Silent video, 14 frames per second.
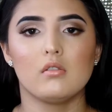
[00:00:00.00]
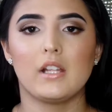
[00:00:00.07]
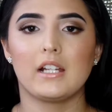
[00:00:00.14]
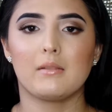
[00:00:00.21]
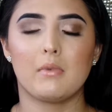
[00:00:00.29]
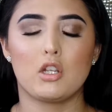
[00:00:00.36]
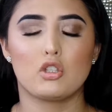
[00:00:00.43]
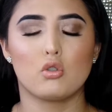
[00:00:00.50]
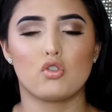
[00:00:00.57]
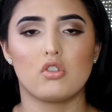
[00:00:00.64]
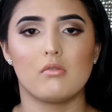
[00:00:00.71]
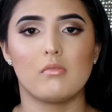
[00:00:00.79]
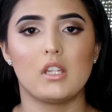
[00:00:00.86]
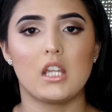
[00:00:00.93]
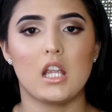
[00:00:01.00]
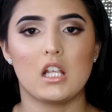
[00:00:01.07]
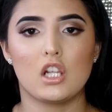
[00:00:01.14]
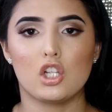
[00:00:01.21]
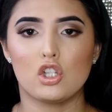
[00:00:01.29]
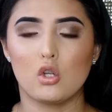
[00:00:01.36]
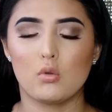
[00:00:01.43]
Also, like my social
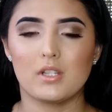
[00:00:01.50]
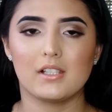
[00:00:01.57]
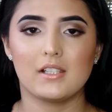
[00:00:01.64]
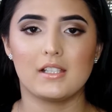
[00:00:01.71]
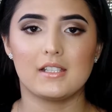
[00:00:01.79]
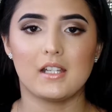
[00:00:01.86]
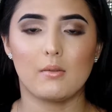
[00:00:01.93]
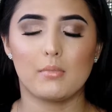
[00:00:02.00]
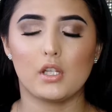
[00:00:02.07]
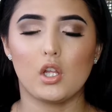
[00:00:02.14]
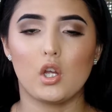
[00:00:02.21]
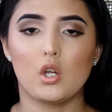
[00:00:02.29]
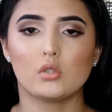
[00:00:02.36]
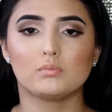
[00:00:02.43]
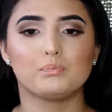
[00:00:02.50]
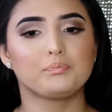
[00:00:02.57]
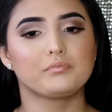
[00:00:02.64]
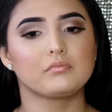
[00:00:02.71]
media is always linked down below.